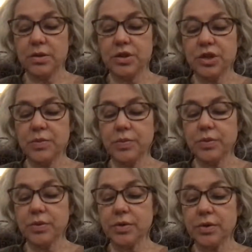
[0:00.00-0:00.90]
She
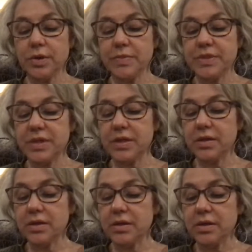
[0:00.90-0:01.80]
pulled her lips in.
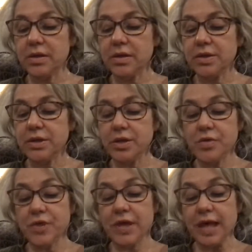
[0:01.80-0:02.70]
Do you
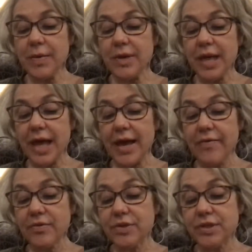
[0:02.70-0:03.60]
think I would
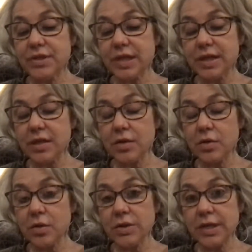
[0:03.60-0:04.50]
ever steal
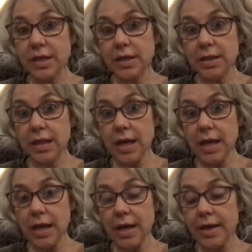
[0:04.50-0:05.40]
or tell a
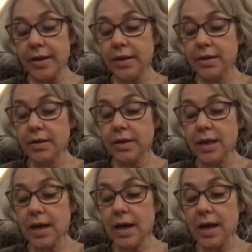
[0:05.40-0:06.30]
lie?
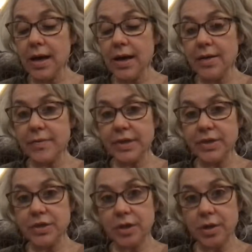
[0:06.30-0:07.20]
I mean
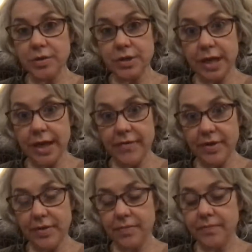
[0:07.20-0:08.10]
to go to
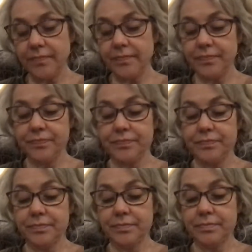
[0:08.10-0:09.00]
heaven.
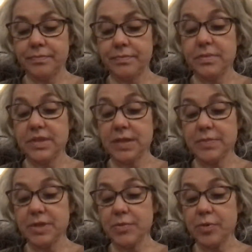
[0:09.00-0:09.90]

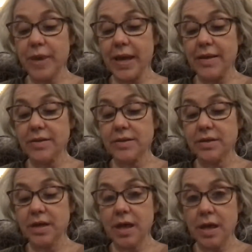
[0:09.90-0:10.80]
September passed,
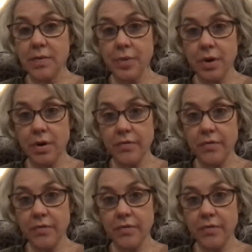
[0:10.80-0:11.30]
and part